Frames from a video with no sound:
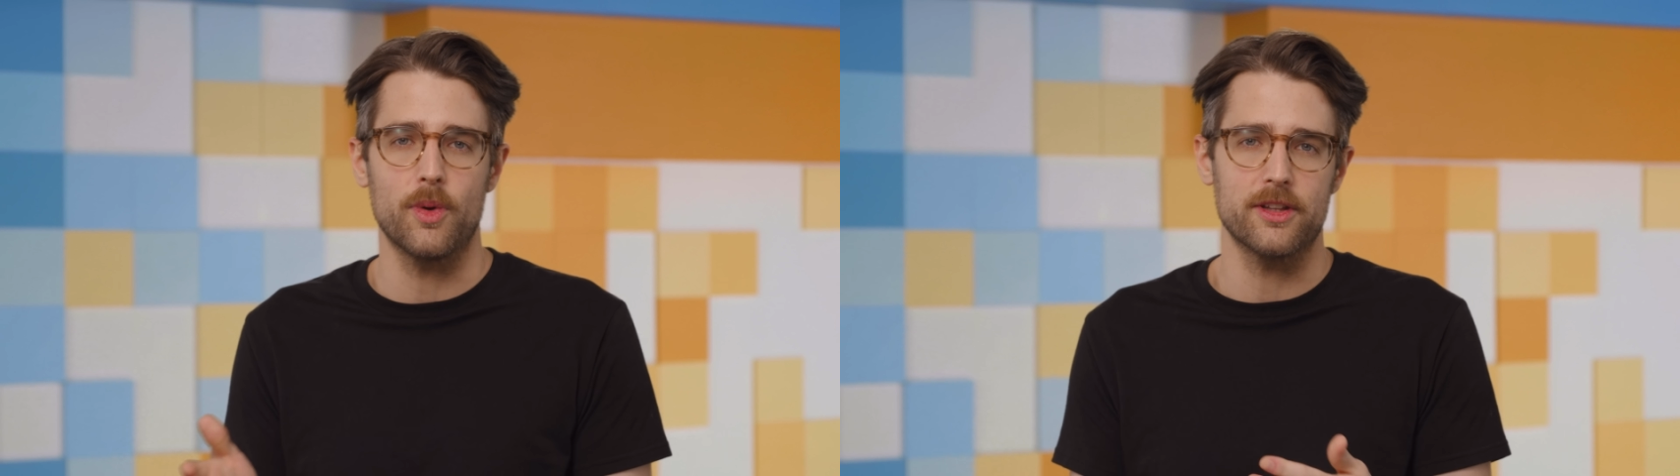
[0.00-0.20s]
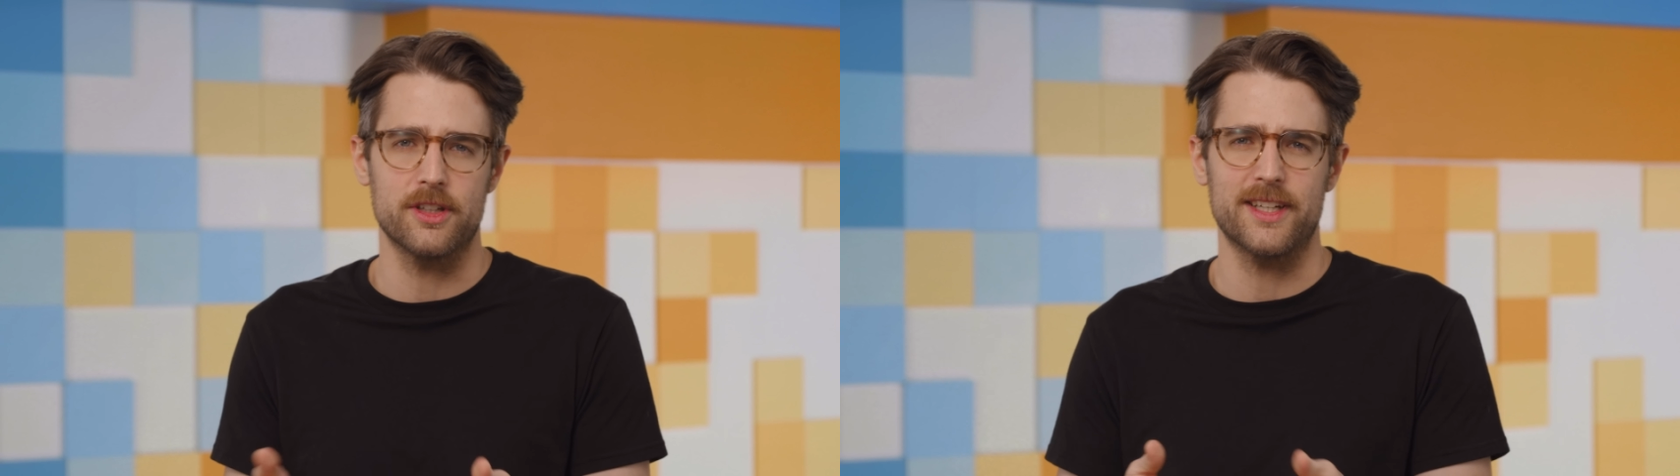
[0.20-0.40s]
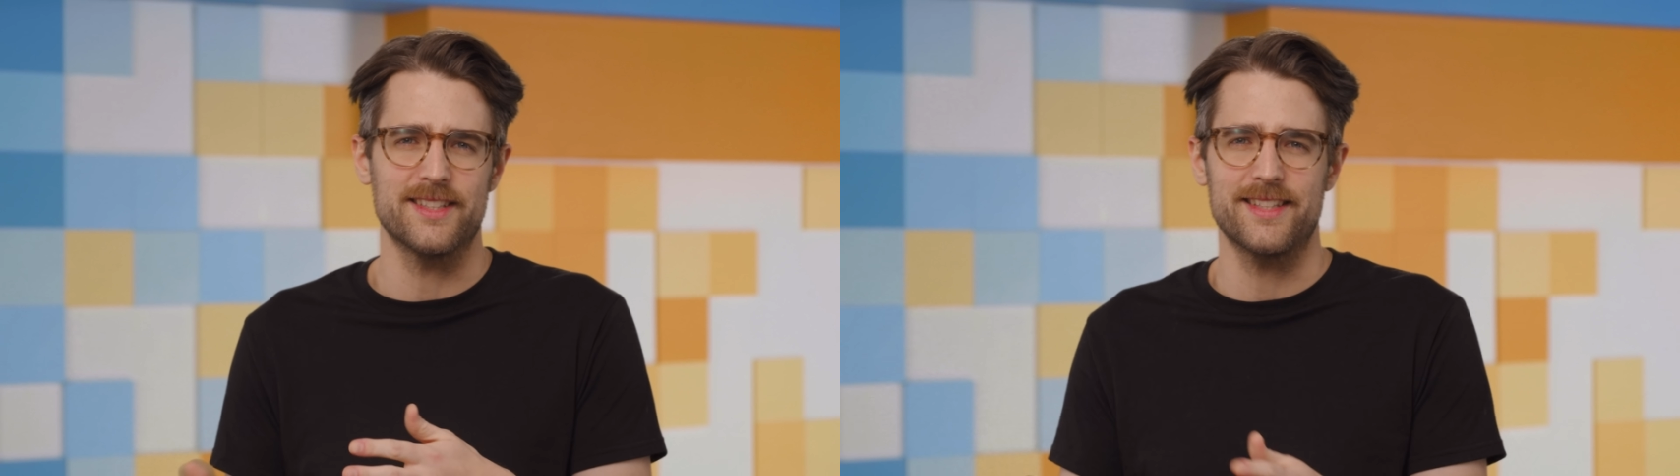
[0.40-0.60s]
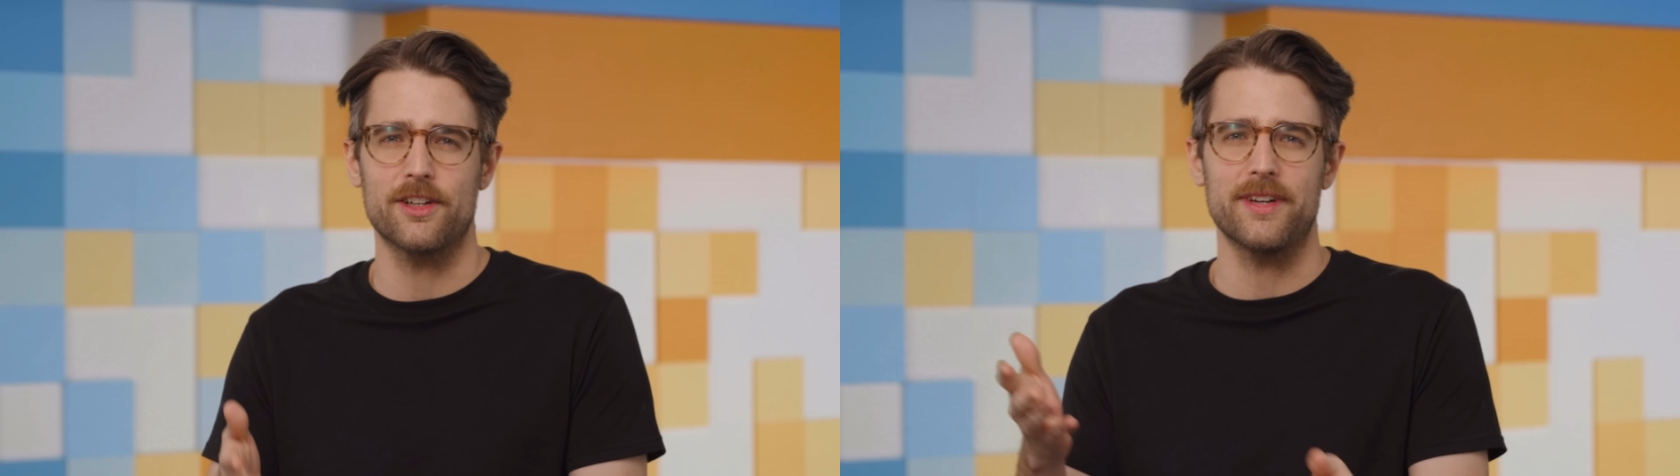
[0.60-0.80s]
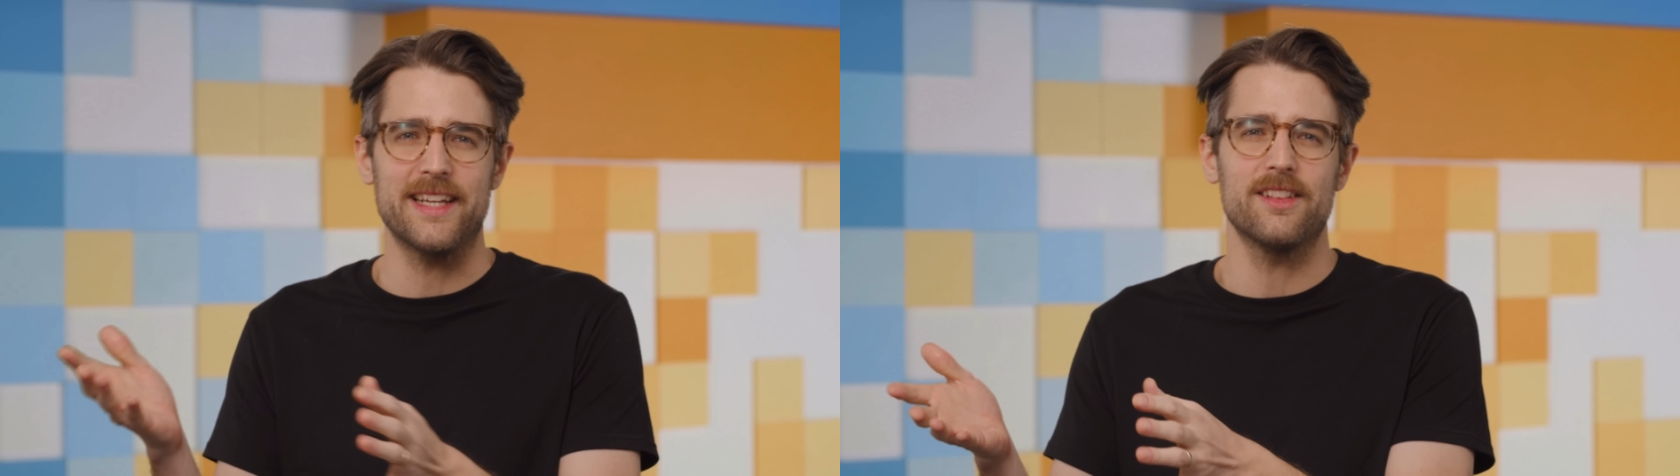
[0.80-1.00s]
whether to
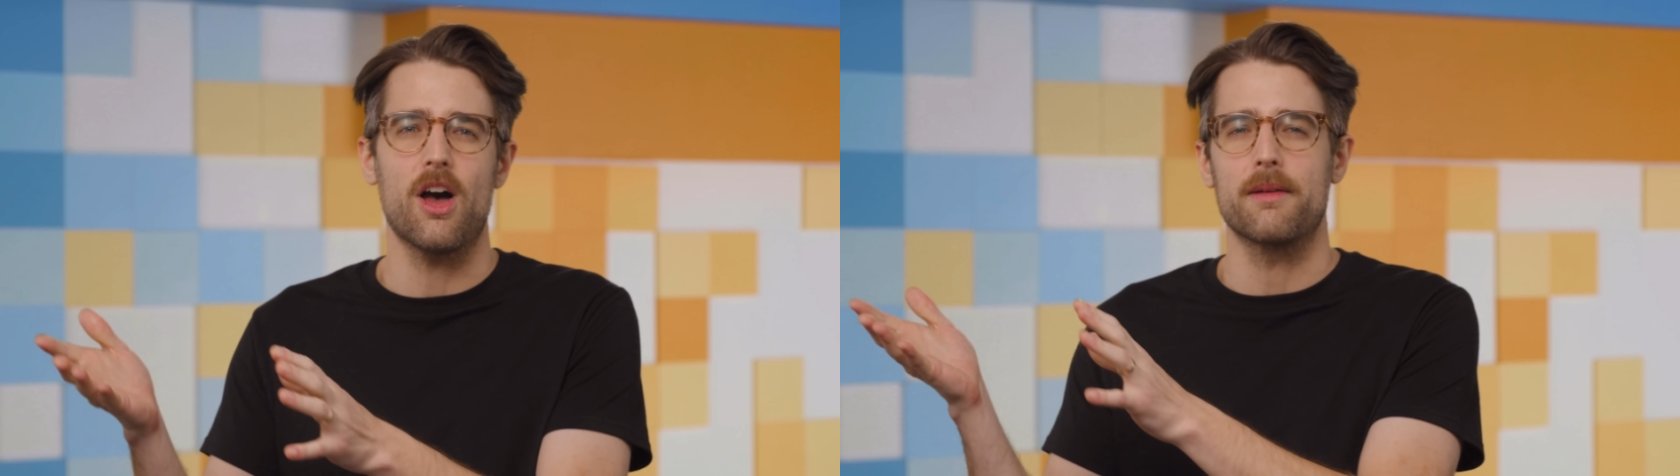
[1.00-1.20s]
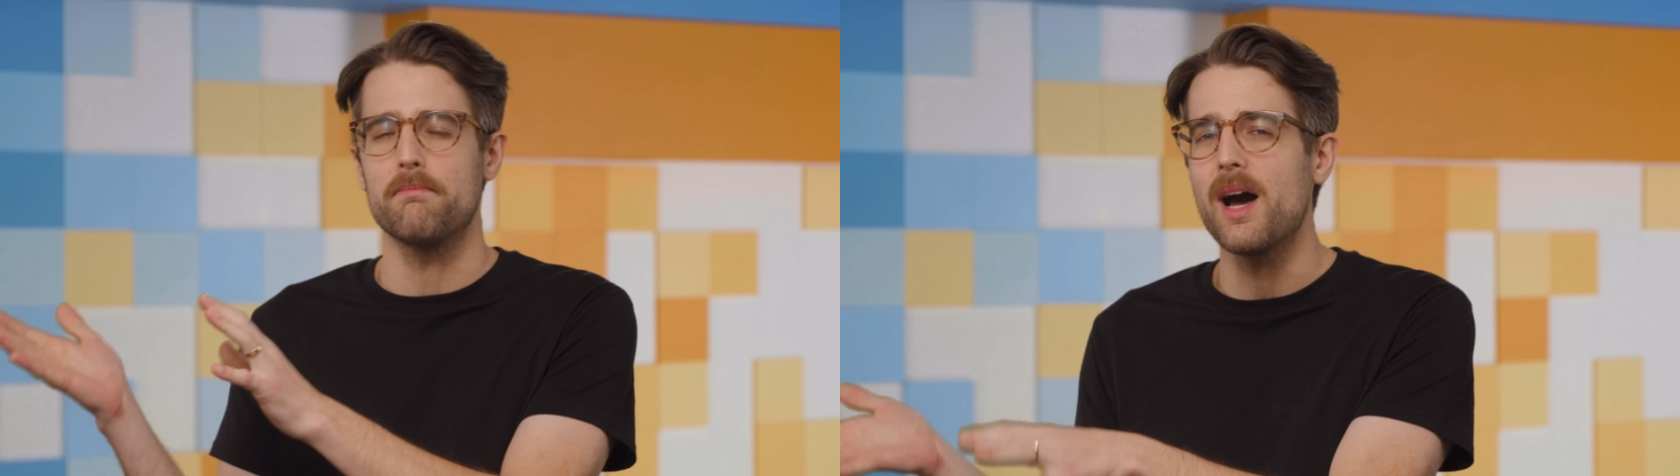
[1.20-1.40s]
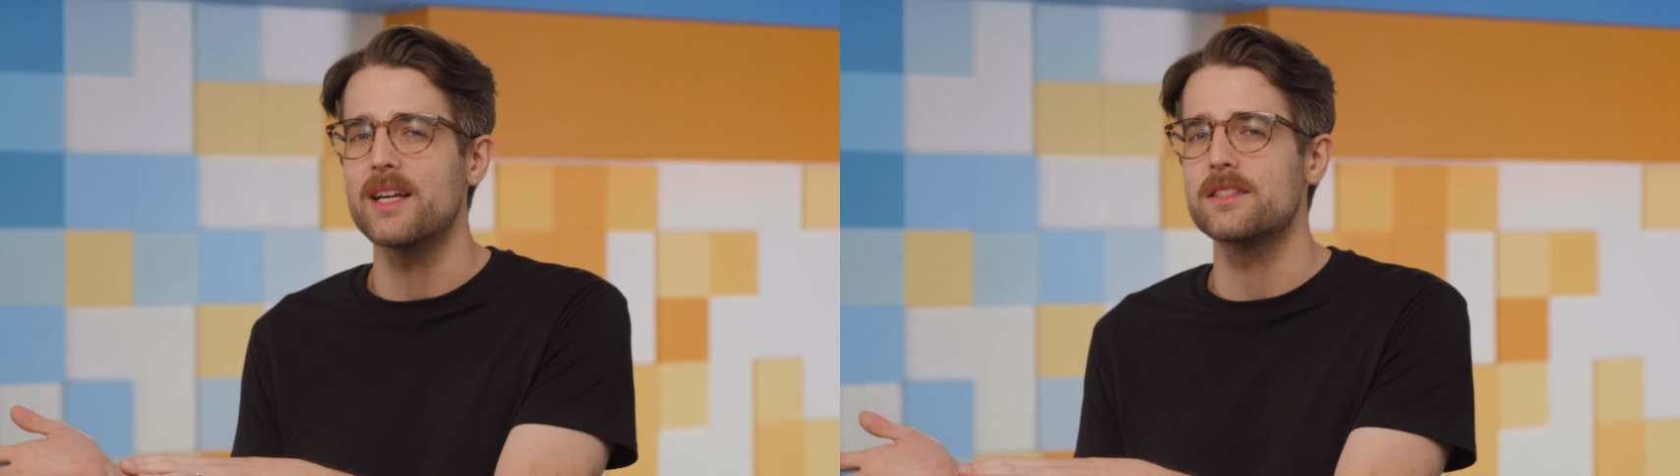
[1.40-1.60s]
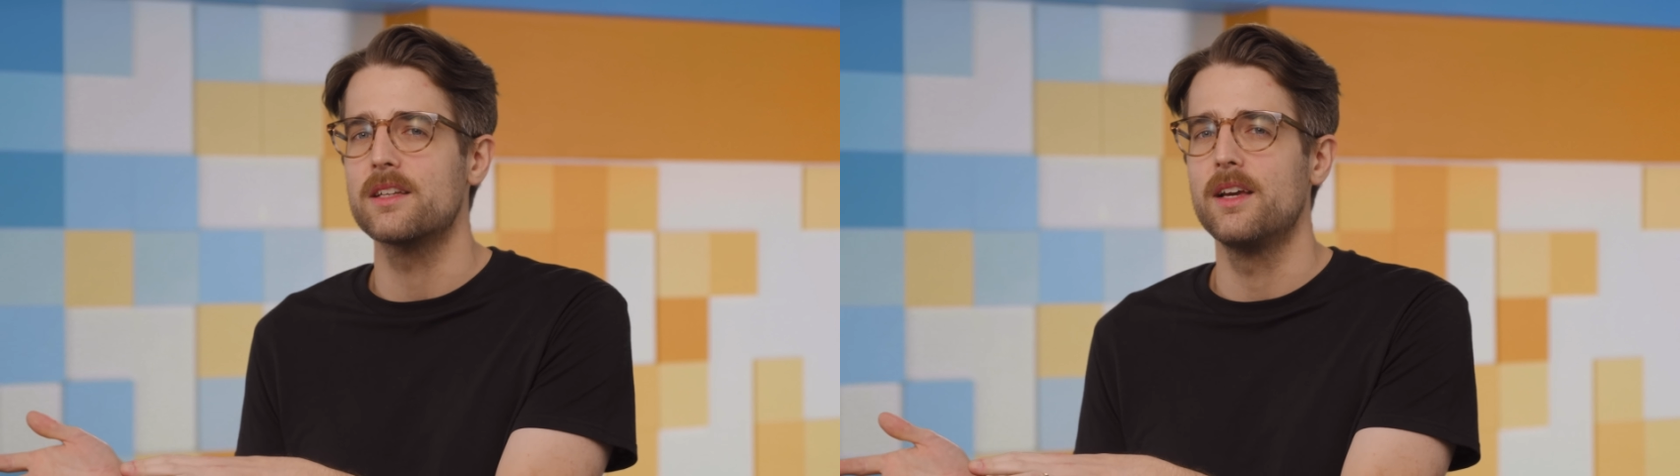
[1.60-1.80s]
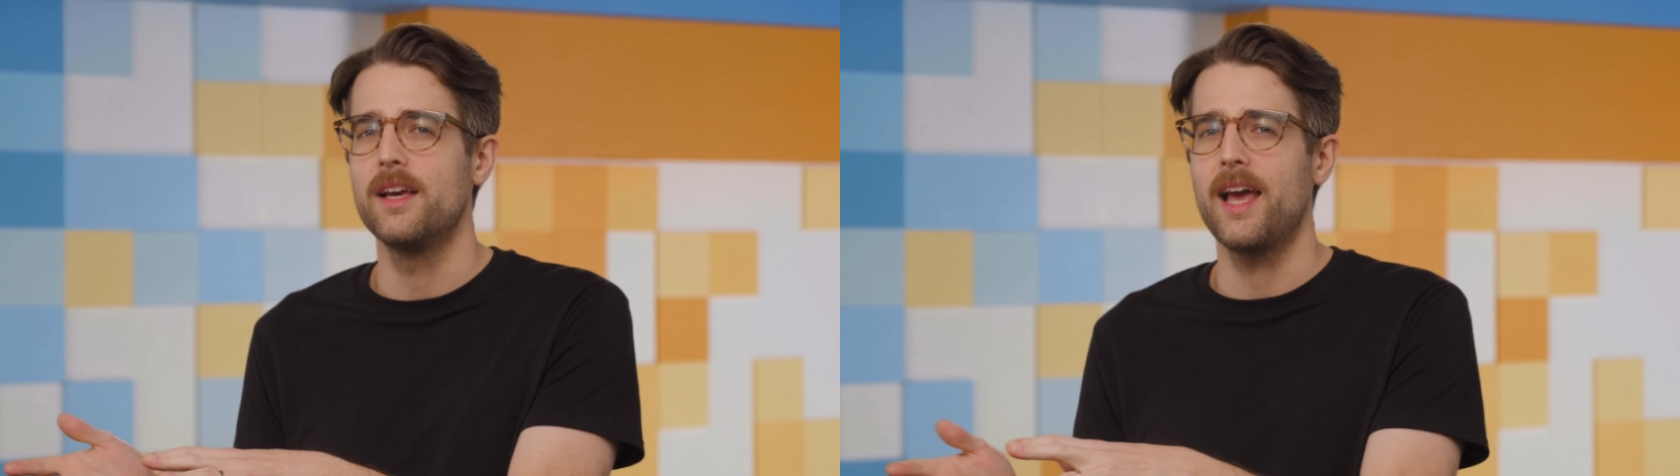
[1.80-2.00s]
consider Elon Musk